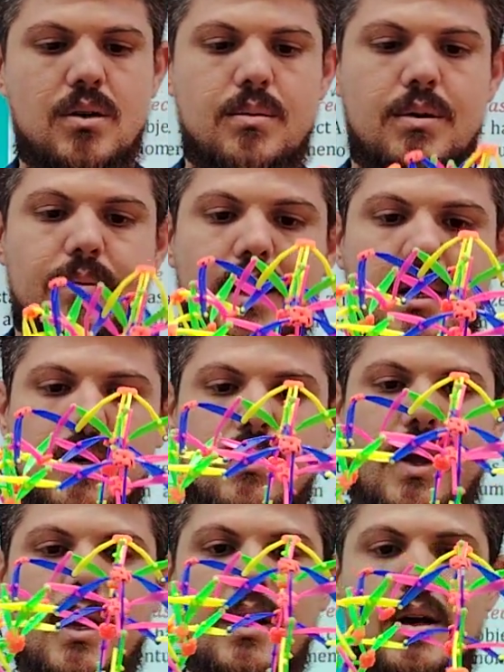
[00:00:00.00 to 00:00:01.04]
over 1,
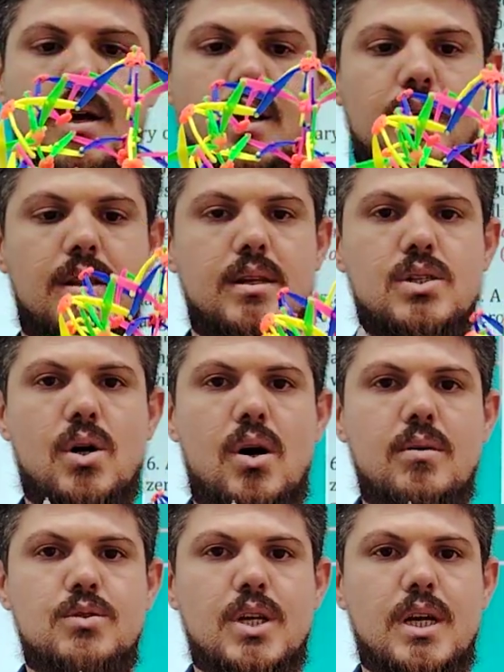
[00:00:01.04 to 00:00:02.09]
okay? This
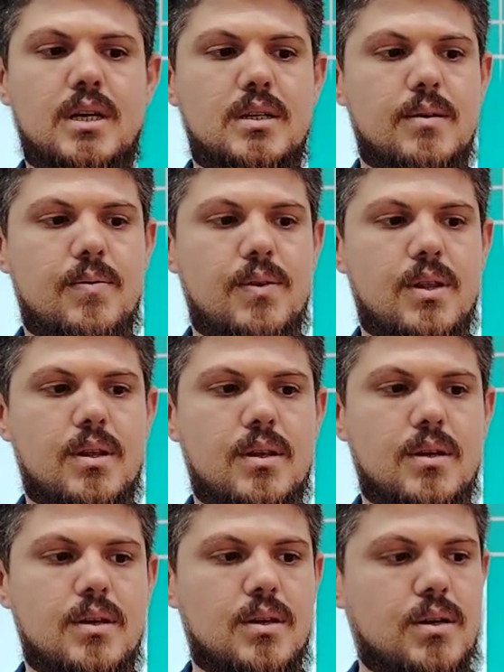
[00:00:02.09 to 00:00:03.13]
object,
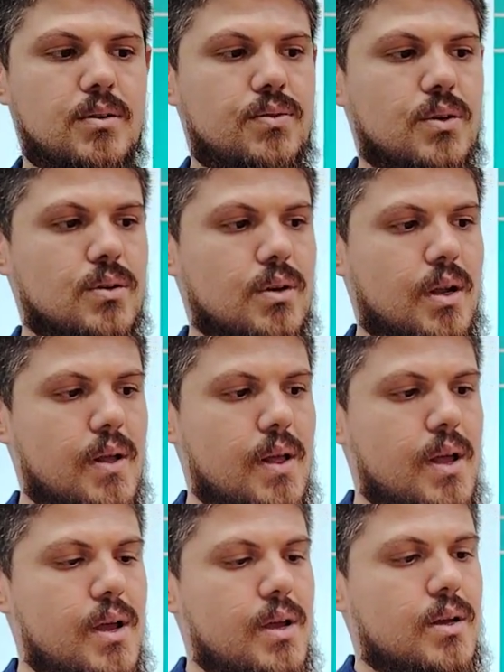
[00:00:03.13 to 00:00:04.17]
if you
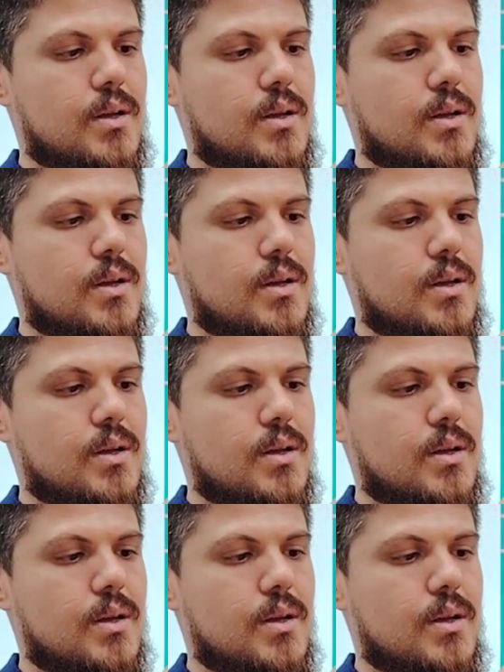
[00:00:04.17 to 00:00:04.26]
look,